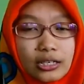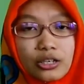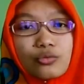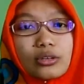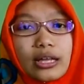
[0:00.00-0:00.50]
I
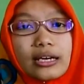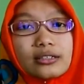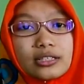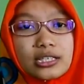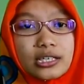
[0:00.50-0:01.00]
didn't really
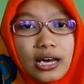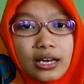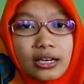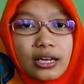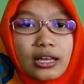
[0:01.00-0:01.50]

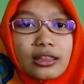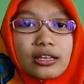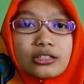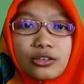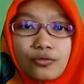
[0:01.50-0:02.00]
understand
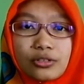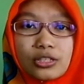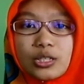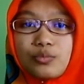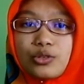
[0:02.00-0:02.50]
the
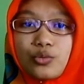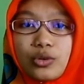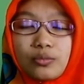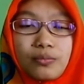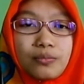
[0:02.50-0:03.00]
differences
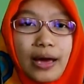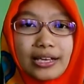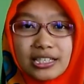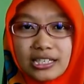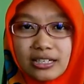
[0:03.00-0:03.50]
between
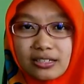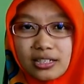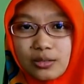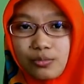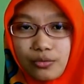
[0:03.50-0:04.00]
past
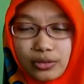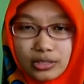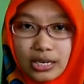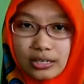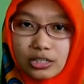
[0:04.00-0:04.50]
tense and
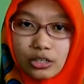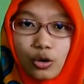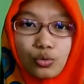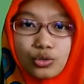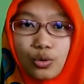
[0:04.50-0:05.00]
perfect tense,
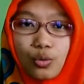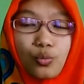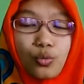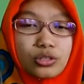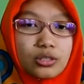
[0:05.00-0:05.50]
and
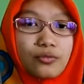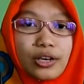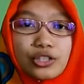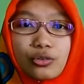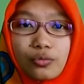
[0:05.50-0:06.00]
also what's the
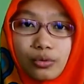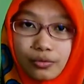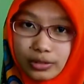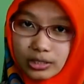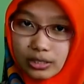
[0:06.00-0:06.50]
function of
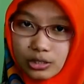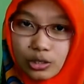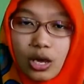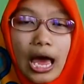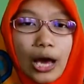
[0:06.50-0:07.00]
perfect
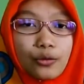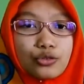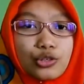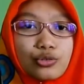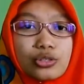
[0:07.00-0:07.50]
tense,
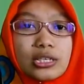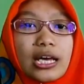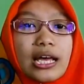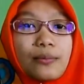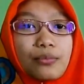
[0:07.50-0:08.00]
how to
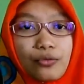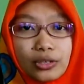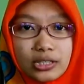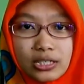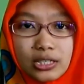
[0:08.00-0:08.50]
use
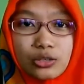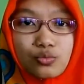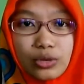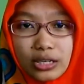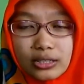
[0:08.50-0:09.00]
perfect tense
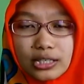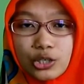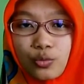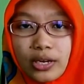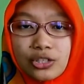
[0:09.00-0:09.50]
in real
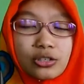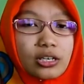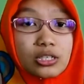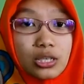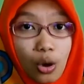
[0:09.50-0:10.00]

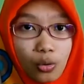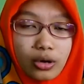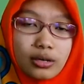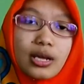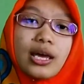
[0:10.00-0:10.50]
situation, and so
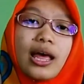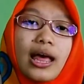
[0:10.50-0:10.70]
on.